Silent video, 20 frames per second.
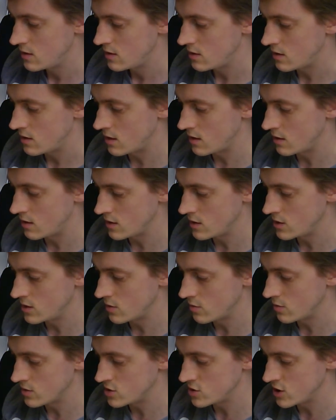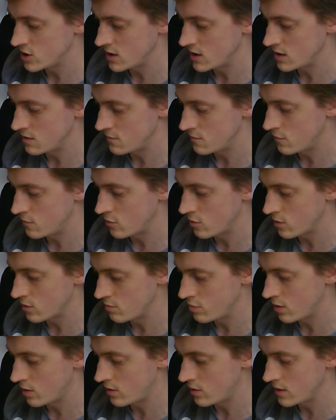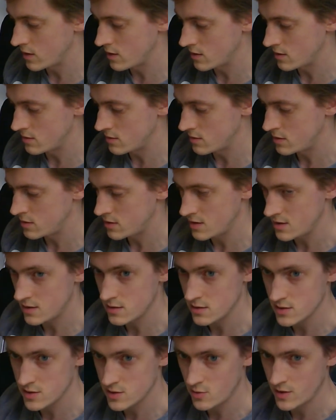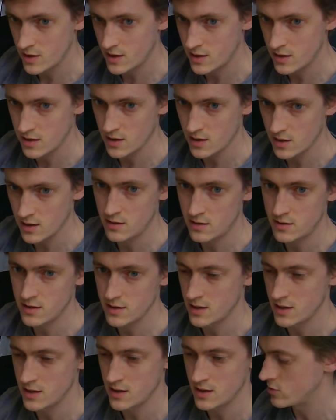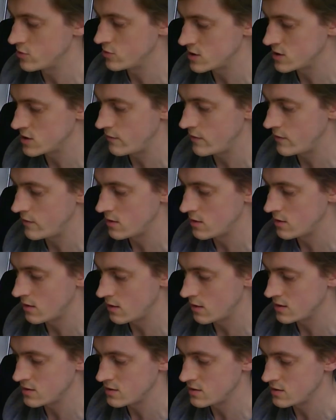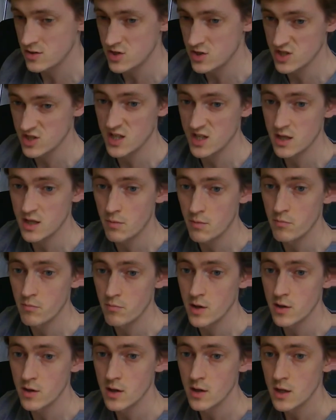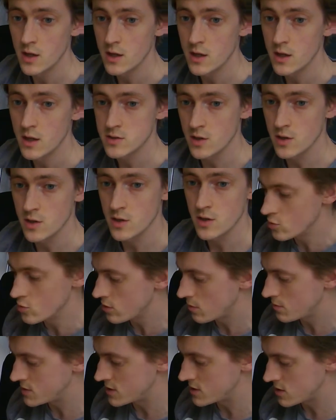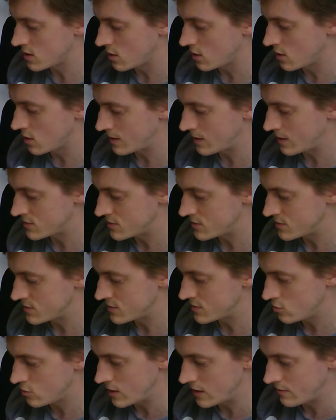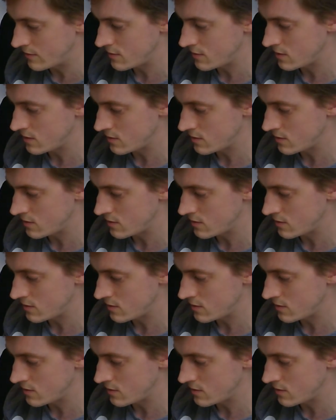Uh, you know what g and 4 and pi and the little squared thing are. It will just give you a, a, just a number. So all objects going around the sun will have